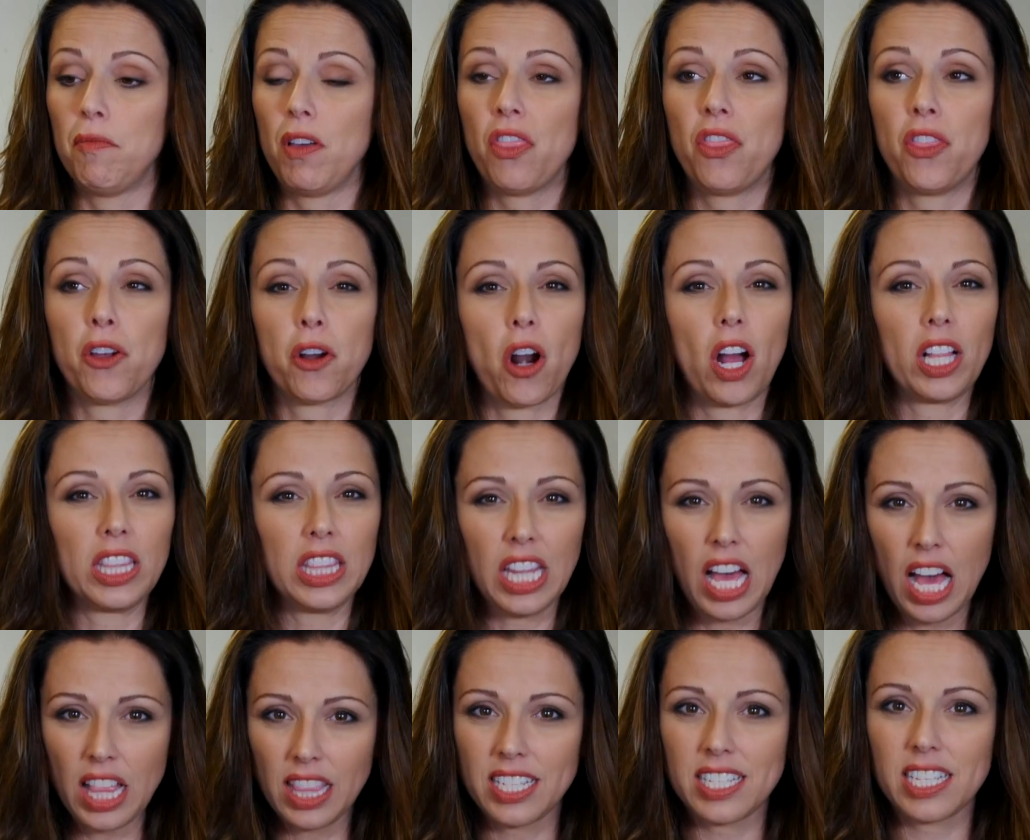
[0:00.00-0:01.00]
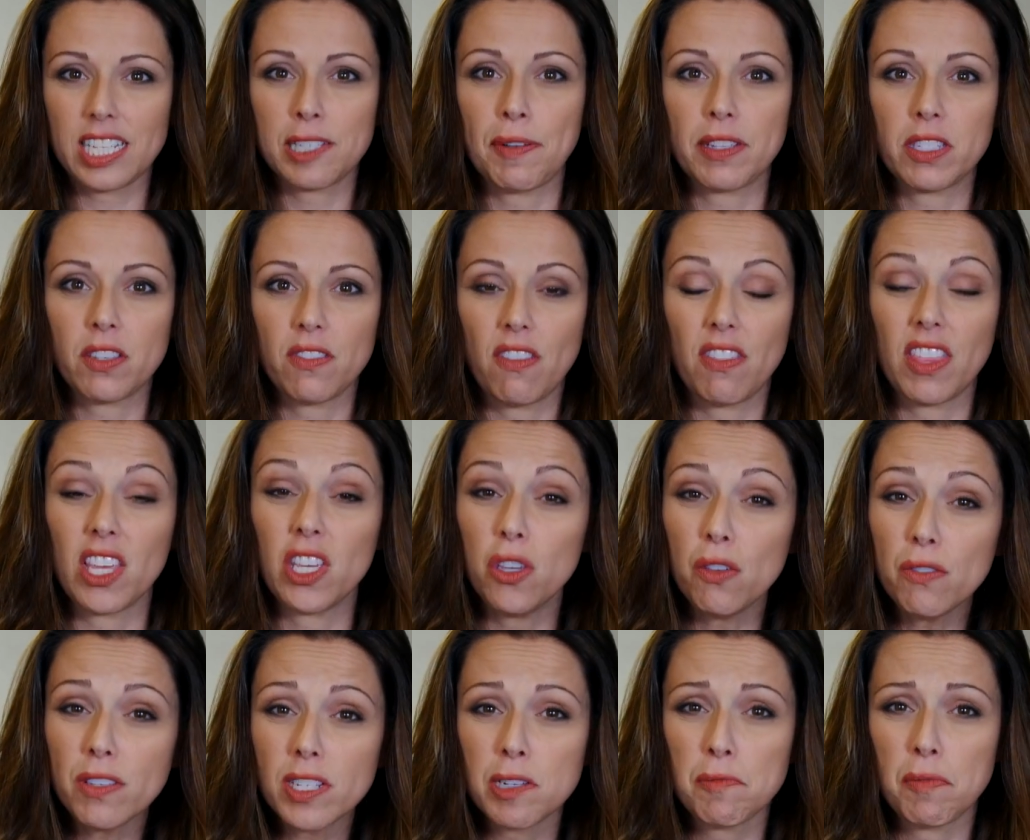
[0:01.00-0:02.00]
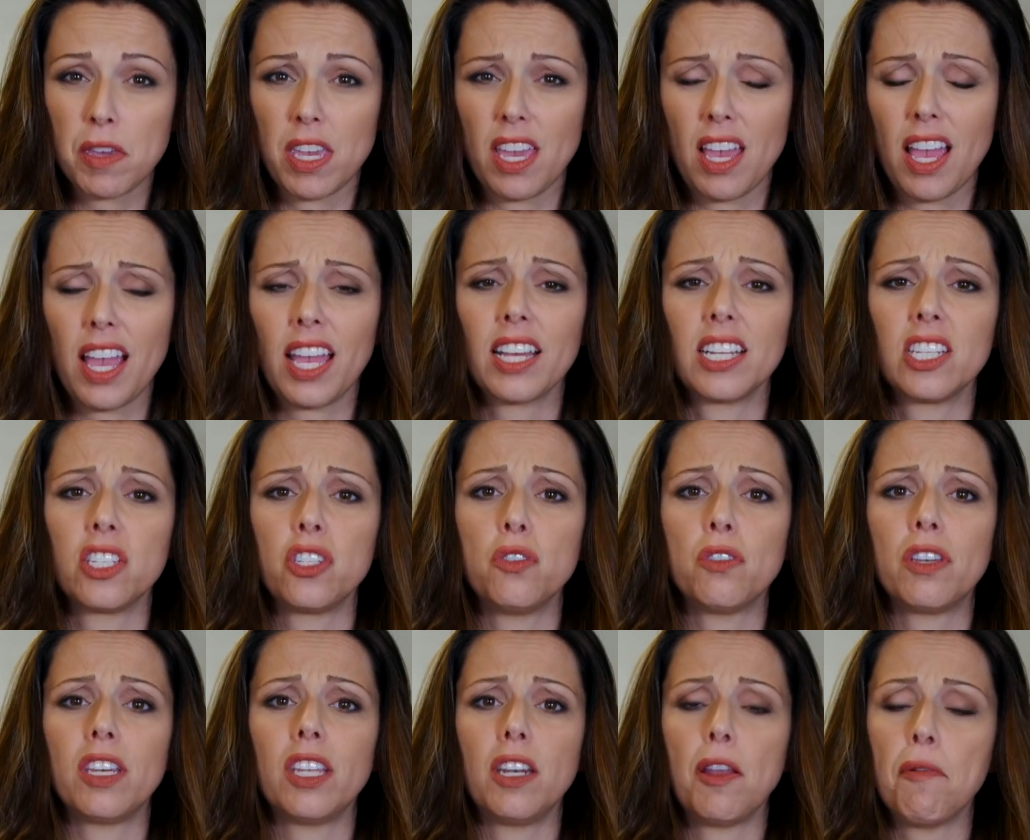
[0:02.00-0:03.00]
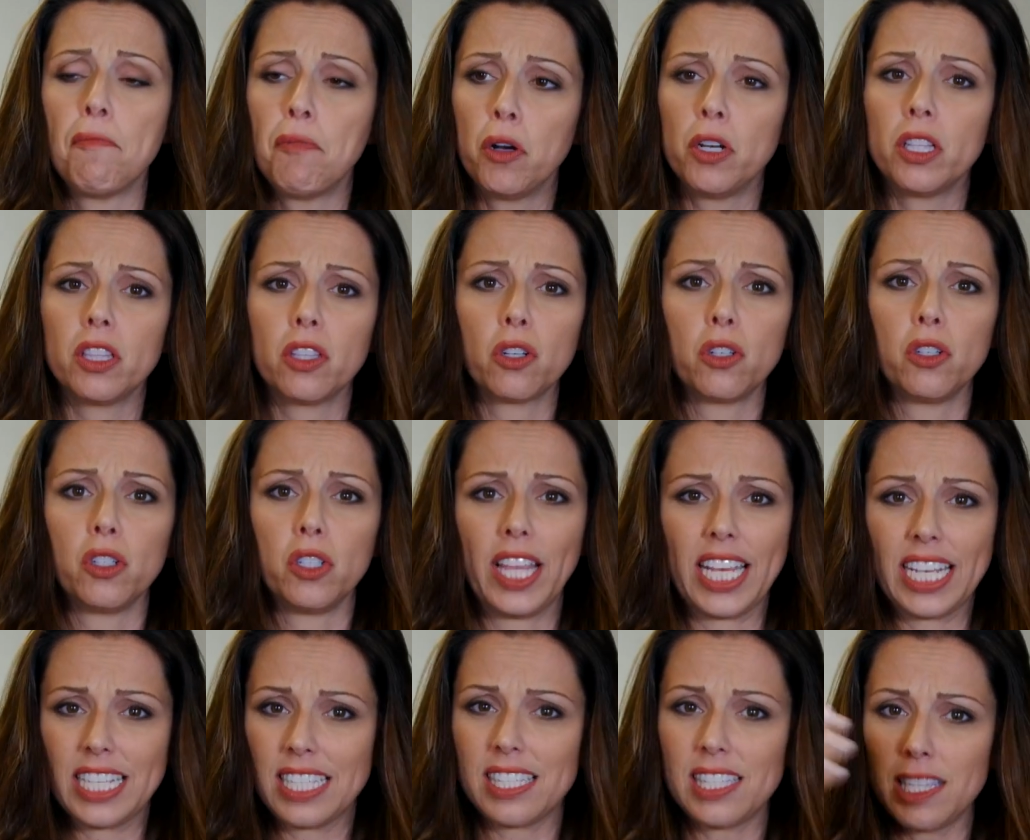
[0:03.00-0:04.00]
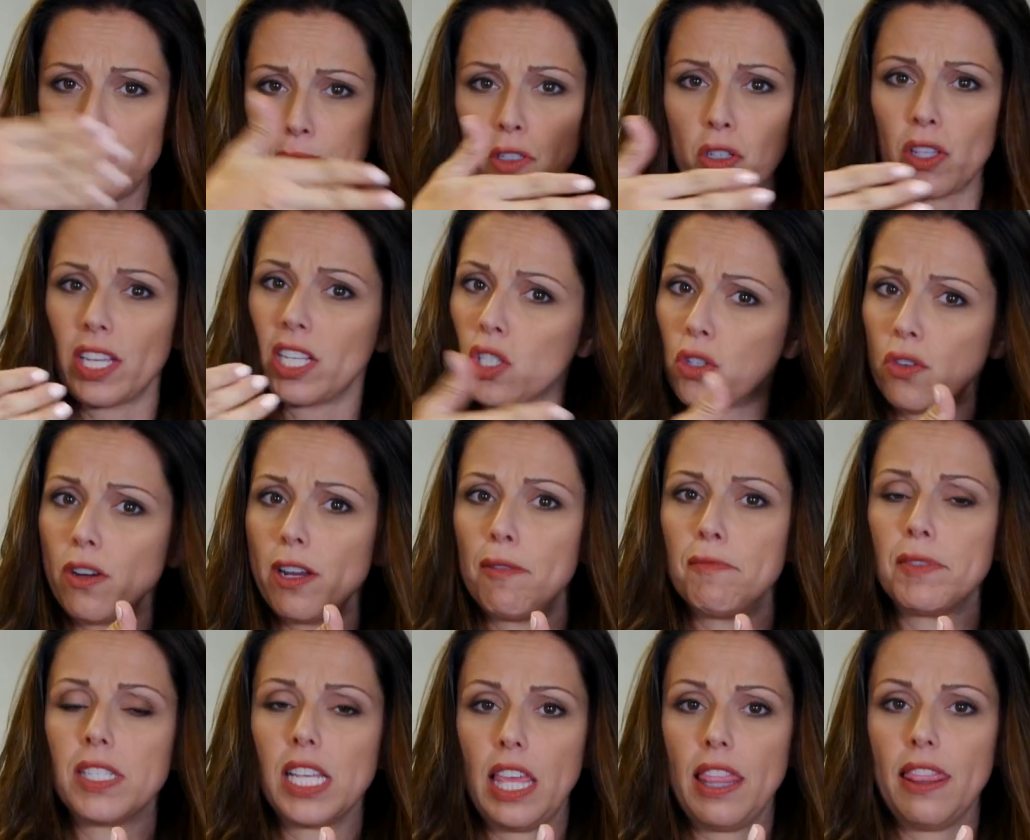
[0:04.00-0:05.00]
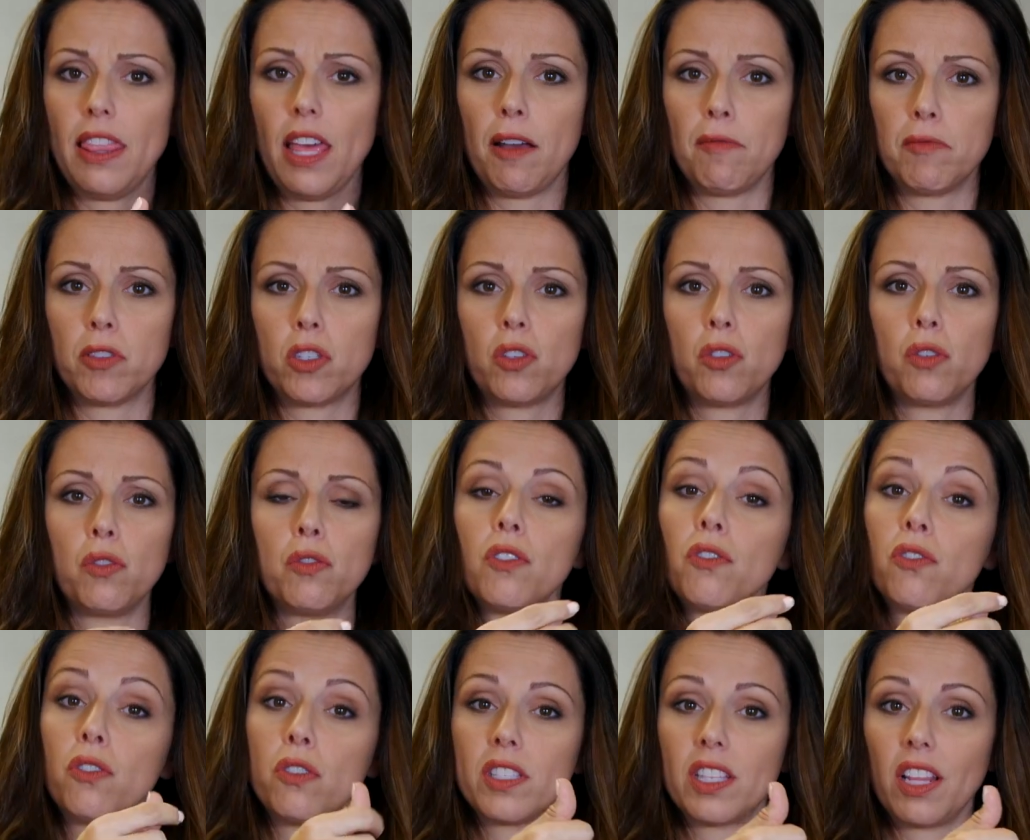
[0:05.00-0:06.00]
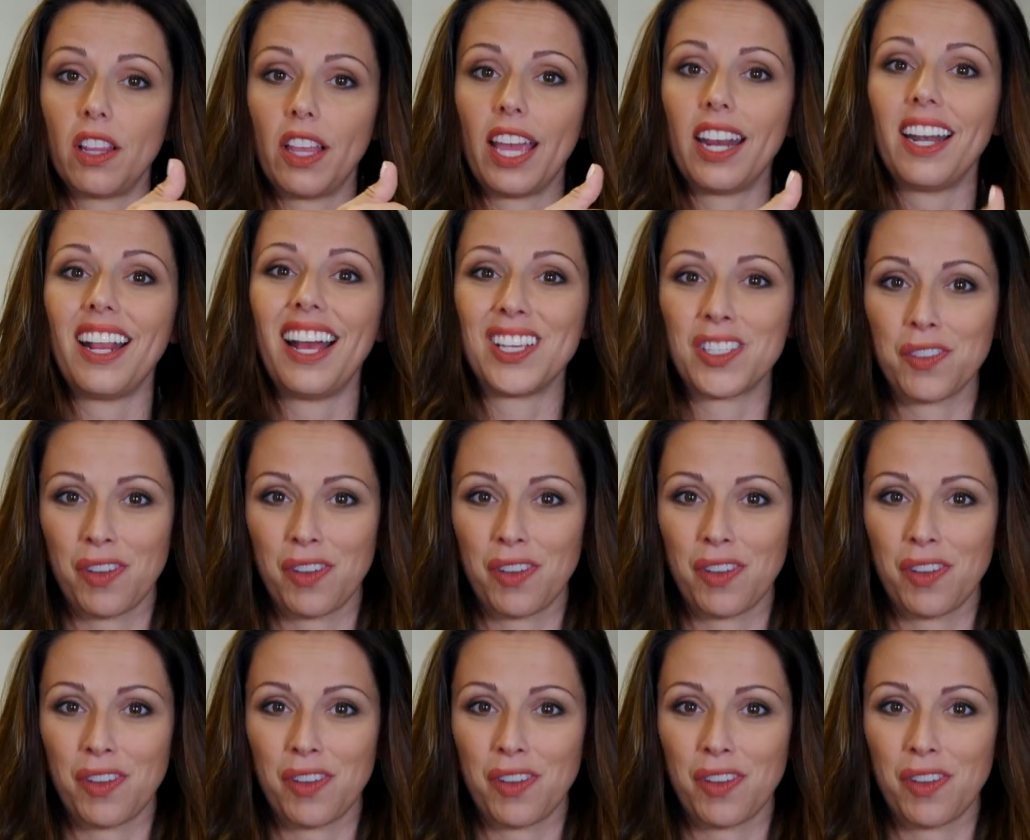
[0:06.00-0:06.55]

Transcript: They're a lot less expensive than they used to be, and you can put little like slits or like scrims in them to diffuse the light as